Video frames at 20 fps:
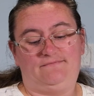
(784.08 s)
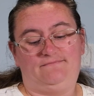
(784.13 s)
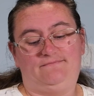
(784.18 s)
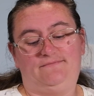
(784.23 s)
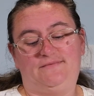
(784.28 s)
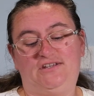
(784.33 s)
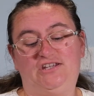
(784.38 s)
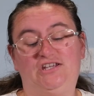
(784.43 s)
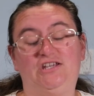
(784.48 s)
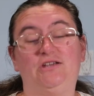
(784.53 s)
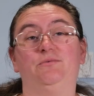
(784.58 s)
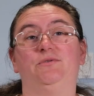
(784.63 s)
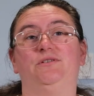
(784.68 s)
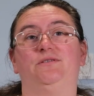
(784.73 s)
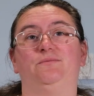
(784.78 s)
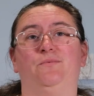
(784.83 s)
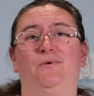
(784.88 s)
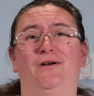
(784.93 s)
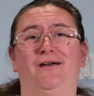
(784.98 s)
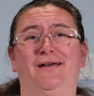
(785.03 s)
she was
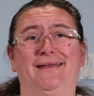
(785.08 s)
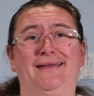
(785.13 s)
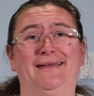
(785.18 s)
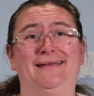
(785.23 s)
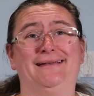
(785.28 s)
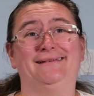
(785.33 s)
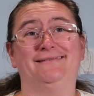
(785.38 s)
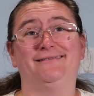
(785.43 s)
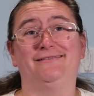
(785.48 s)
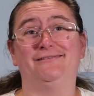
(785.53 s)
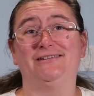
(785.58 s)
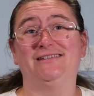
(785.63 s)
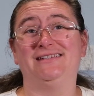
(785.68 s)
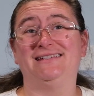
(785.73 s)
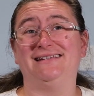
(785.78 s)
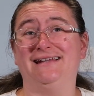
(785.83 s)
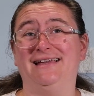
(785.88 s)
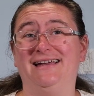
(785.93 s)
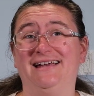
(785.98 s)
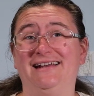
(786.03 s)
working
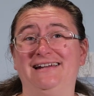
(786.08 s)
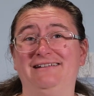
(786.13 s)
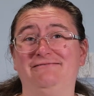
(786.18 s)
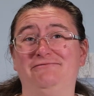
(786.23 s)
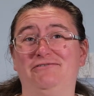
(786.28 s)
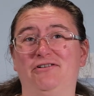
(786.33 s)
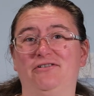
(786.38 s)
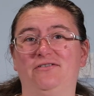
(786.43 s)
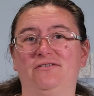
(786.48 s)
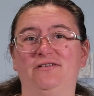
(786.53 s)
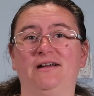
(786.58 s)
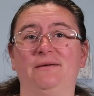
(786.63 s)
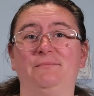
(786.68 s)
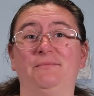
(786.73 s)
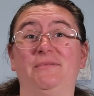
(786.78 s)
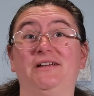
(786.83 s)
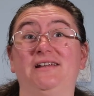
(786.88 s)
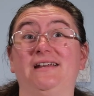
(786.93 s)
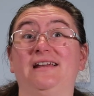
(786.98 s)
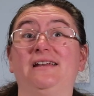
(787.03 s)
slightly wrong,
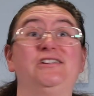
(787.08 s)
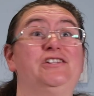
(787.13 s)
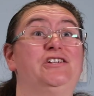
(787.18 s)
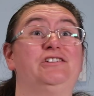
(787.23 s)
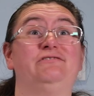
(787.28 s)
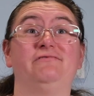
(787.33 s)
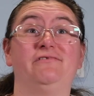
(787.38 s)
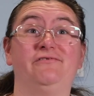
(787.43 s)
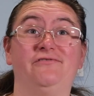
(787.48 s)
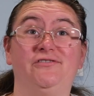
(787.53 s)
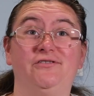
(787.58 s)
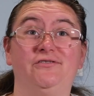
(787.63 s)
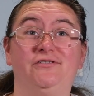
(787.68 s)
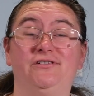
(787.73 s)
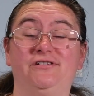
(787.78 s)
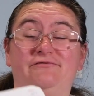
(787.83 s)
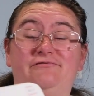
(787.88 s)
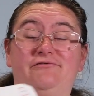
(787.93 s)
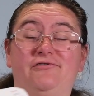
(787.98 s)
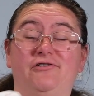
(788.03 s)
but she refused
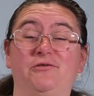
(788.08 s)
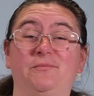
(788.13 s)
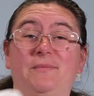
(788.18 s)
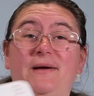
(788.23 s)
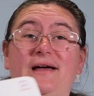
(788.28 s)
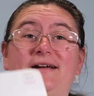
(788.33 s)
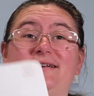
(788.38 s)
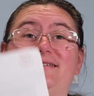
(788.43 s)
to frog back